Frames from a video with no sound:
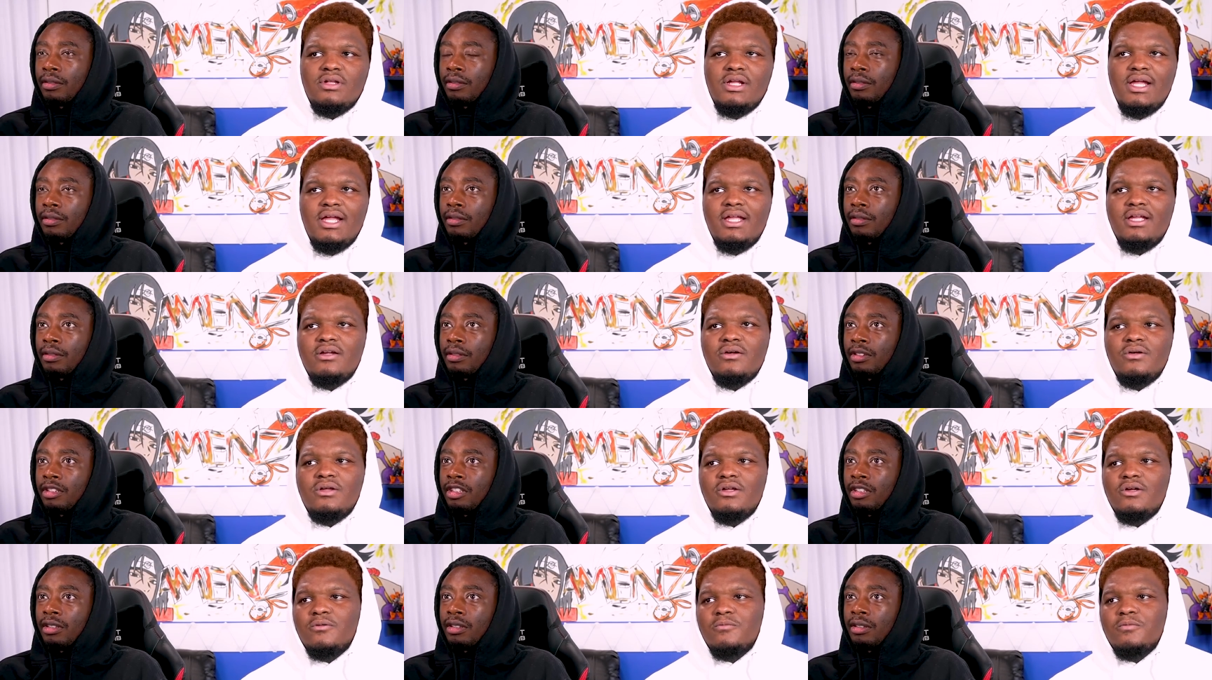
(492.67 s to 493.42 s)
Speaker 1: Y'all ain't
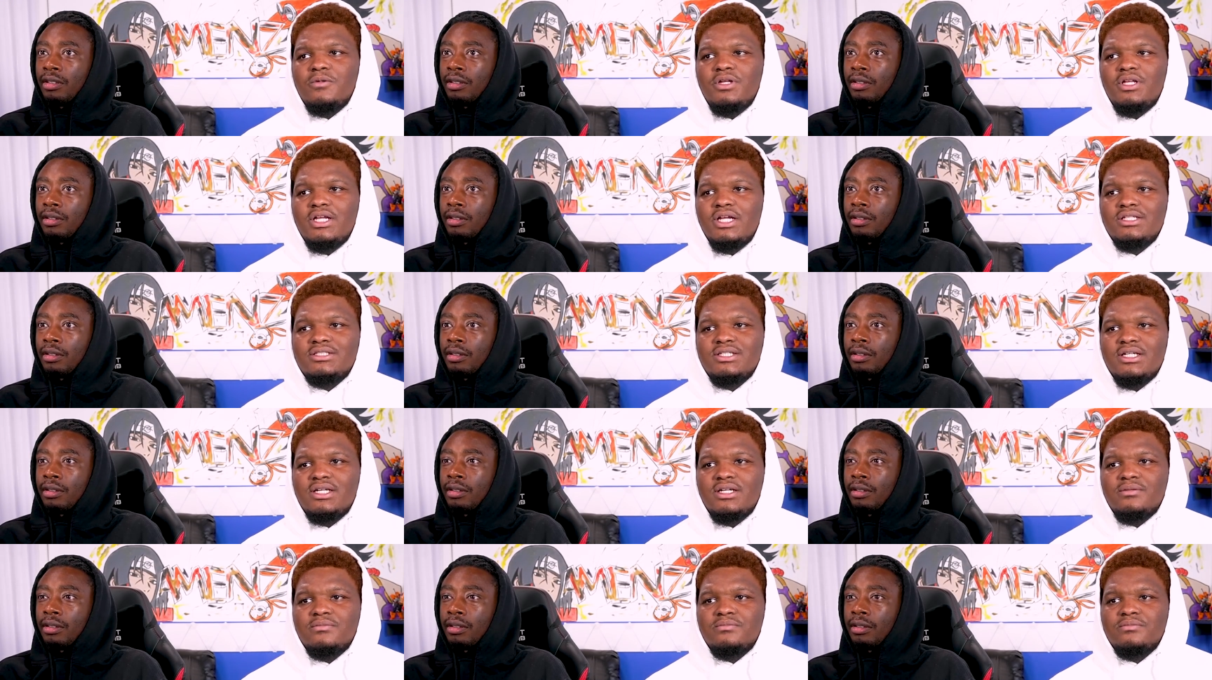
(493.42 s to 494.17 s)
gonna help. We ain't got
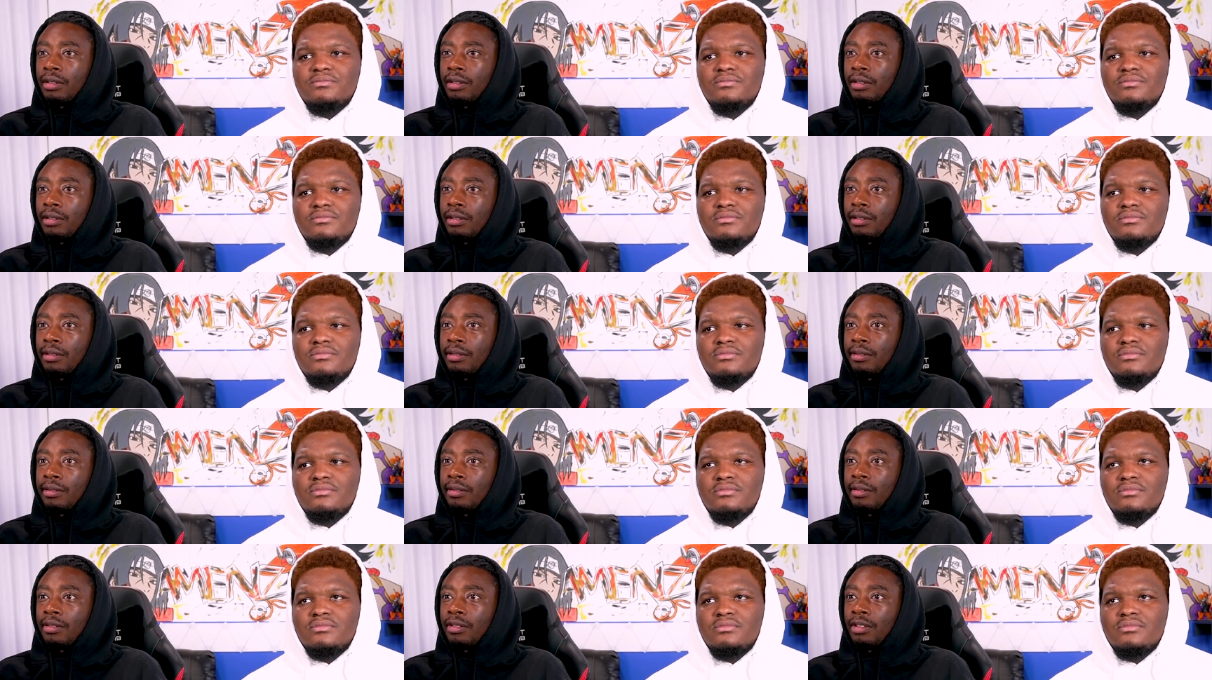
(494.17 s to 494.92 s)
time.
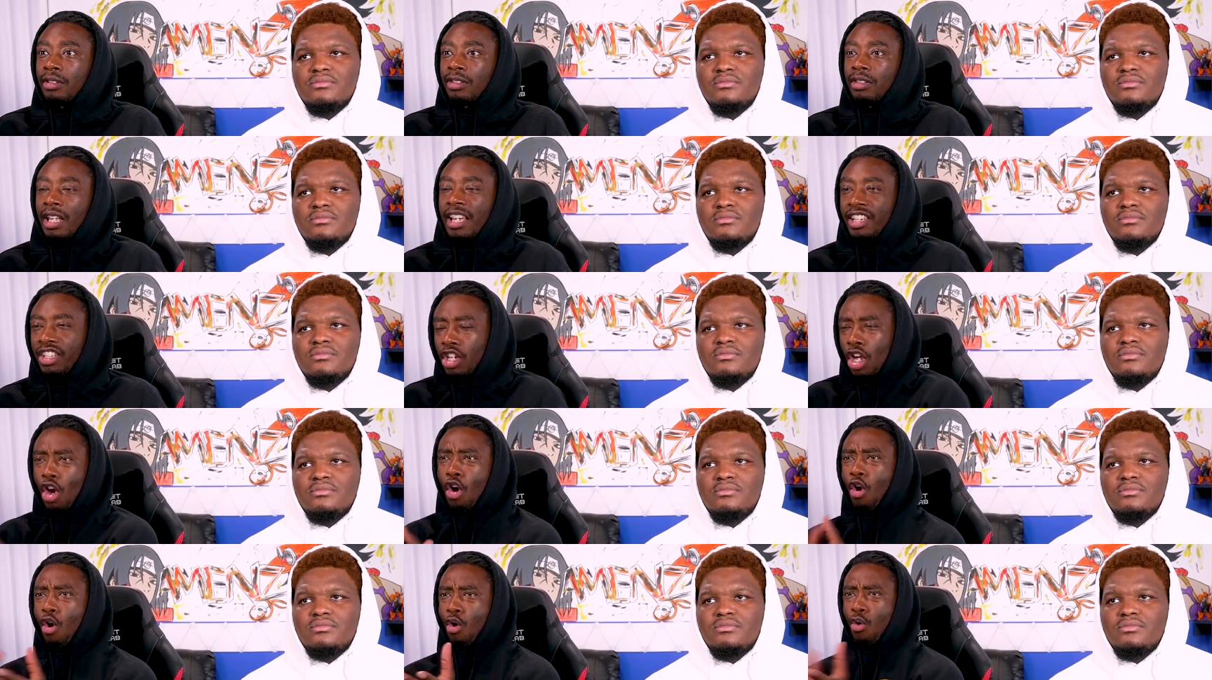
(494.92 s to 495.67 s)

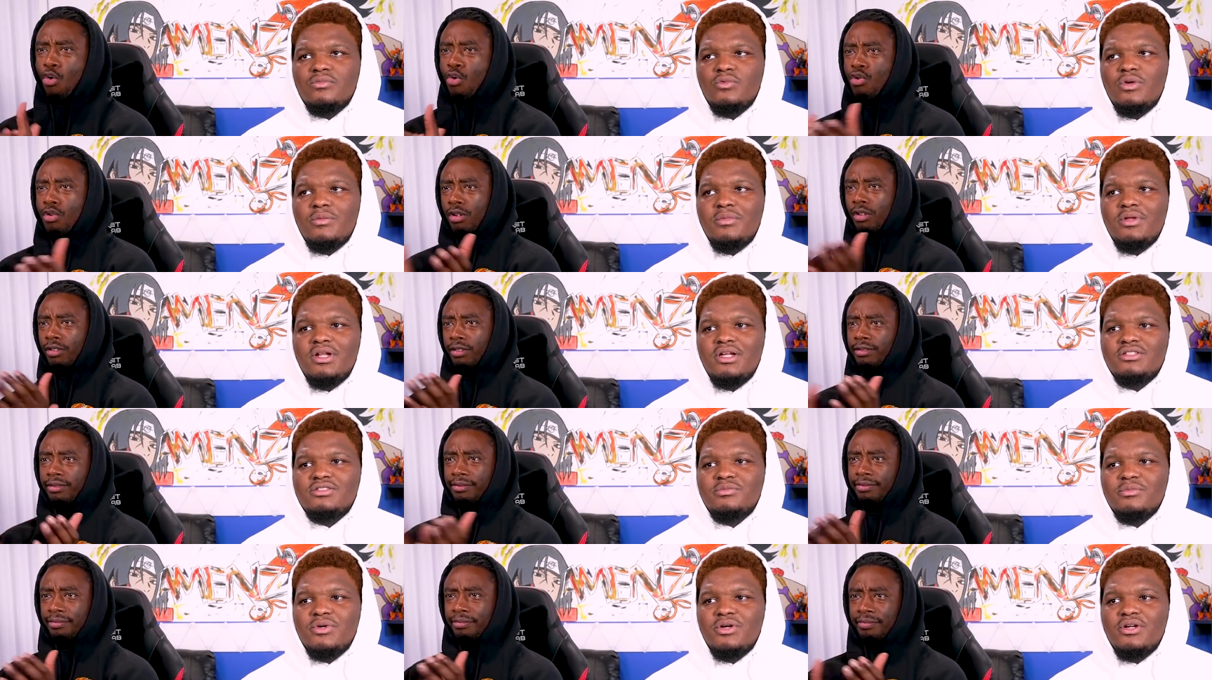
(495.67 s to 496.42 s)
Thank you. Women
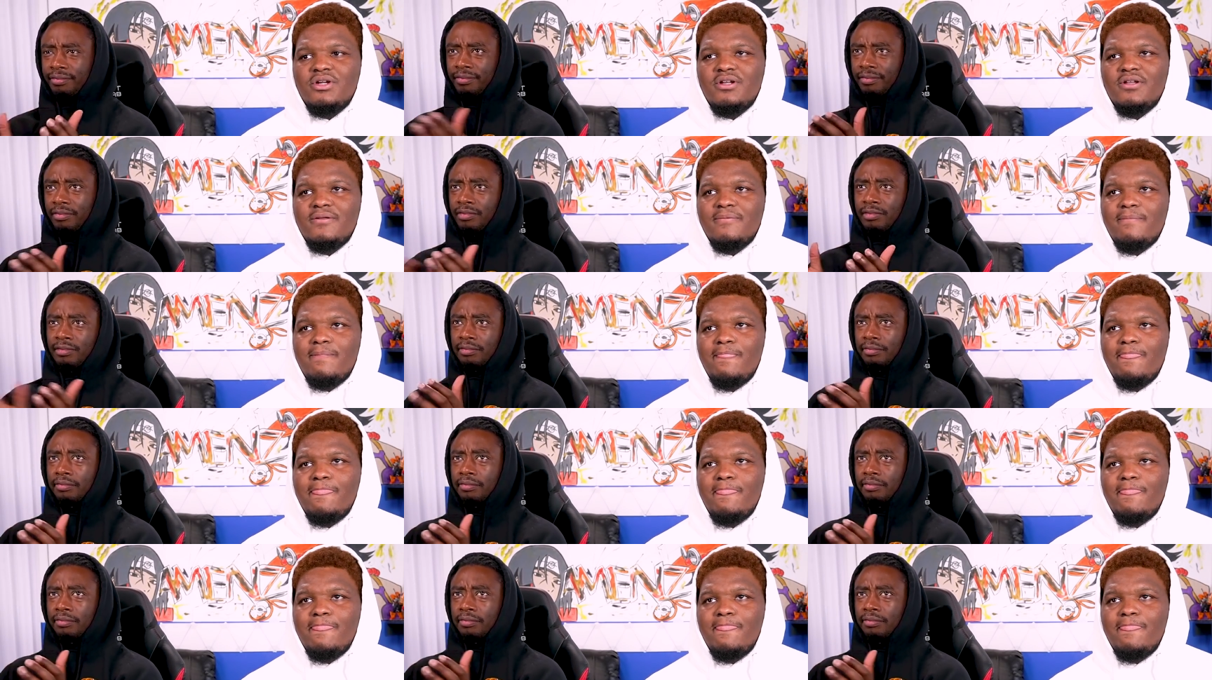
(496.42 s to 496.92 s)
are smart.